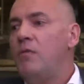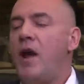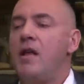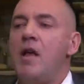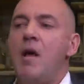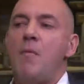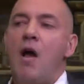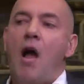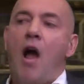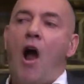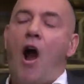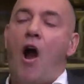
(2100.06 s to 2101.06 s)
Right.
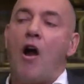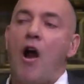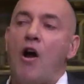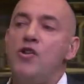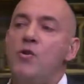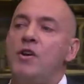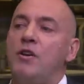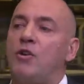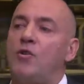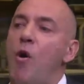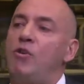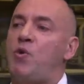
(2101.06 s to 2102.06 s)
are, are you going to
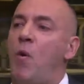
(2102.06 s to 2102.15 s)
grow at